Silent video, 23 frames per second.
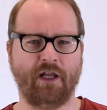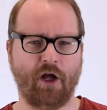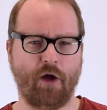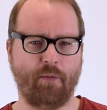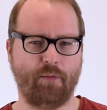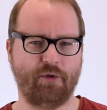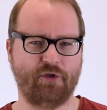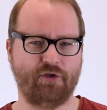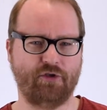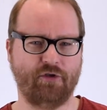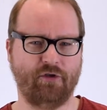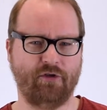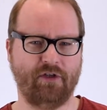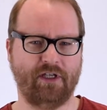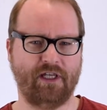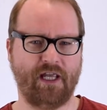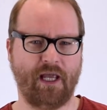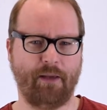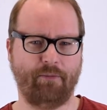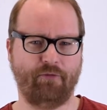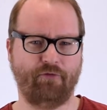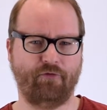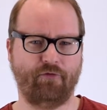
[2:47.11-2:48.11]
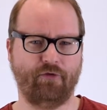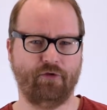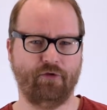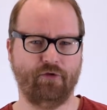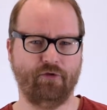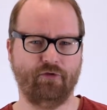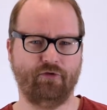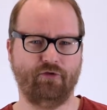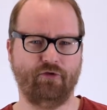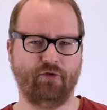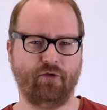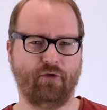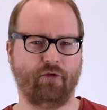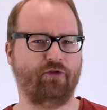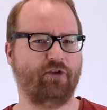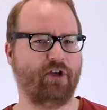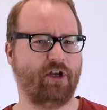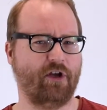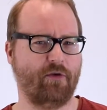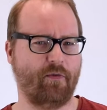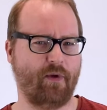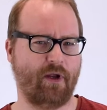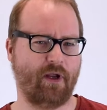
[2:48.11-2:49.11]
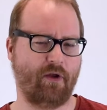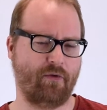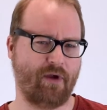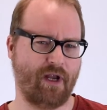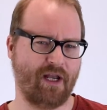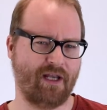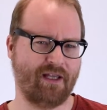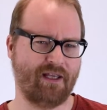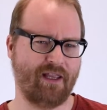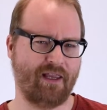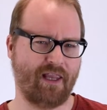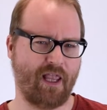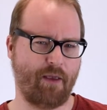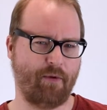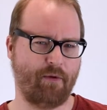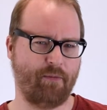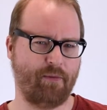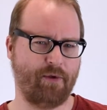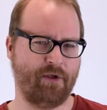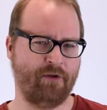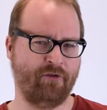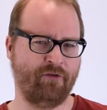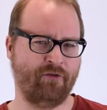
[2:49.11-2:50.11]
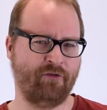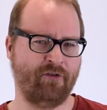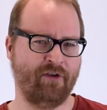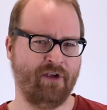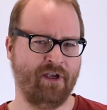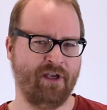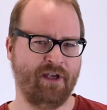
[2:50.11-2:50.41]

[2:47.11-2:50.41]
opportunity gaps for you to consider when creating that epic piece,